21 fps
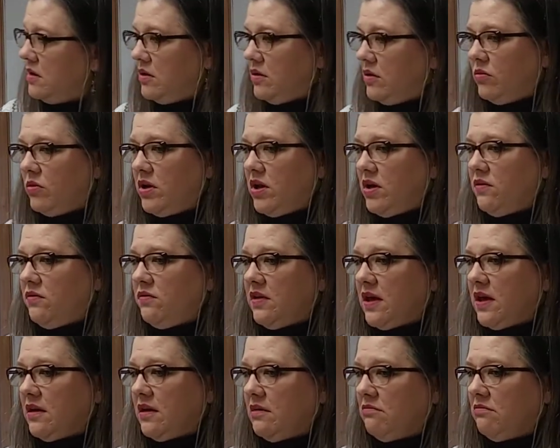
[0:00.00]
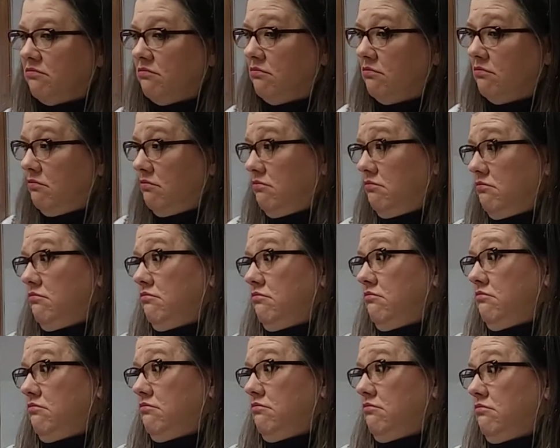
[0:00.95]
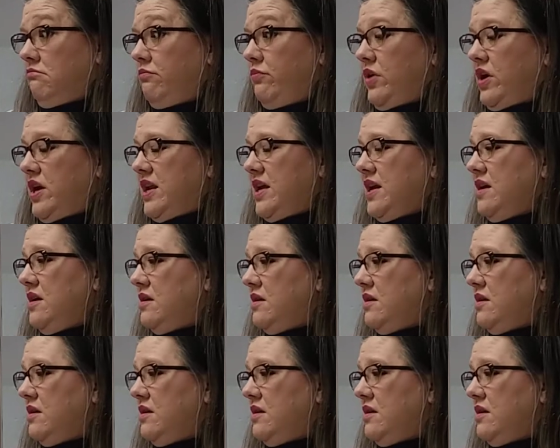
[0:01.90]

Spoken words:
What do you think? Brady?